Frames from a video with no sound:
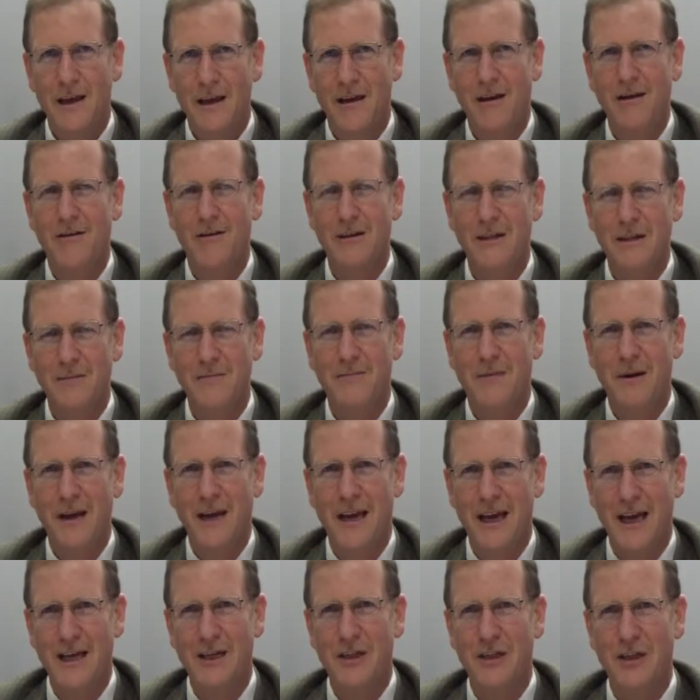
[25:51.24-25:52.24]
here is
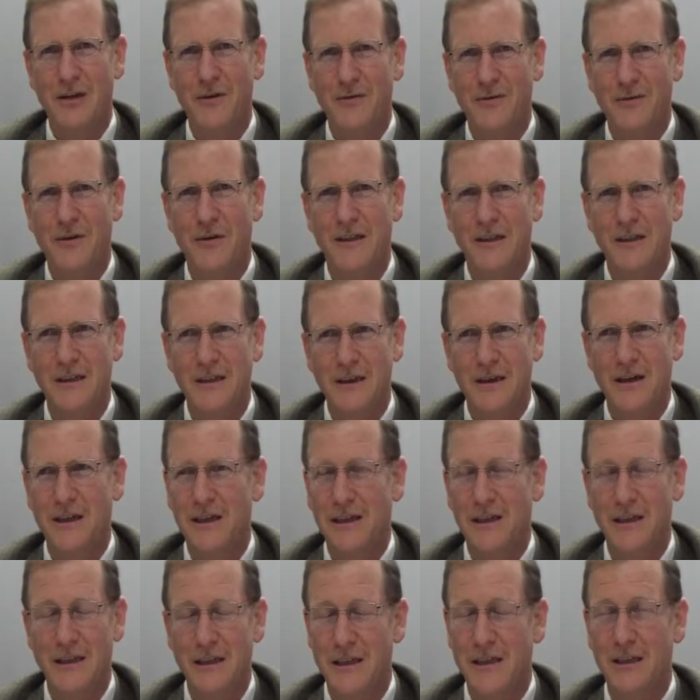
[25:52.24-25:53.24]
implication for the
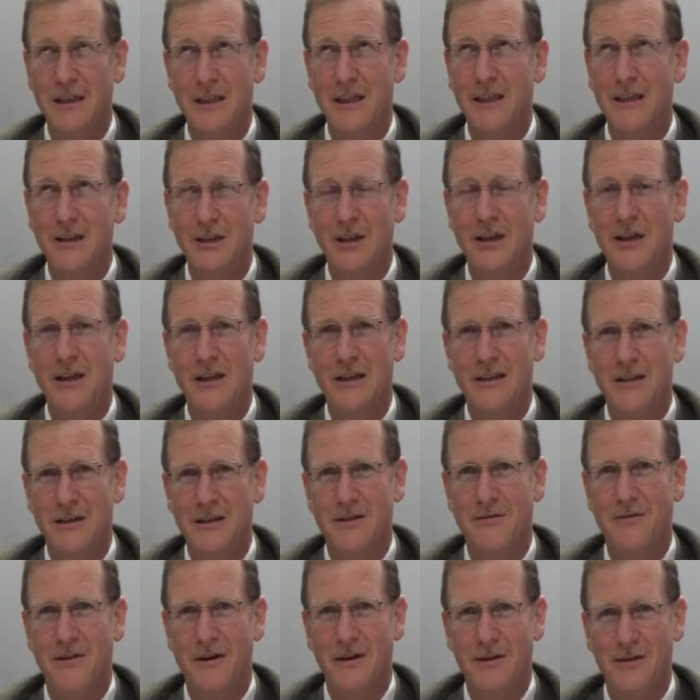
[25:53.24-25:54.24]
is, is
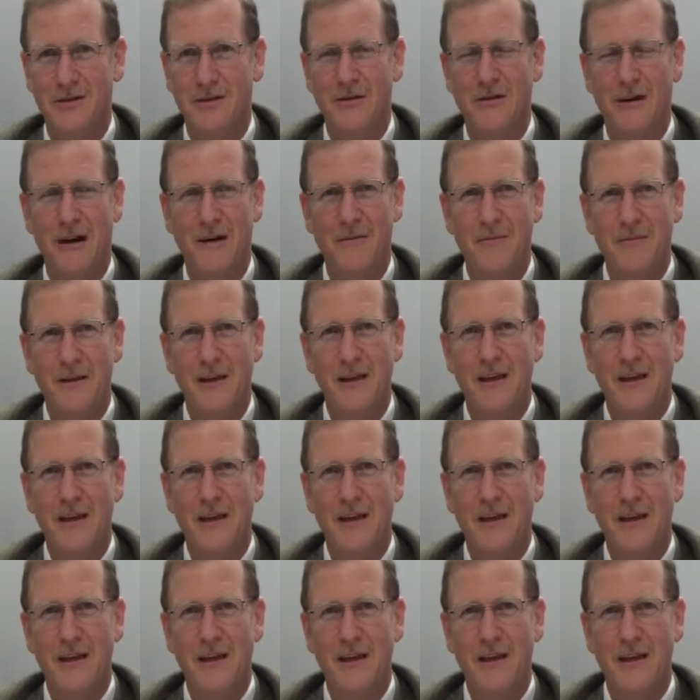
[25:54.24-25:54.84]
ingenious Dvar Torah.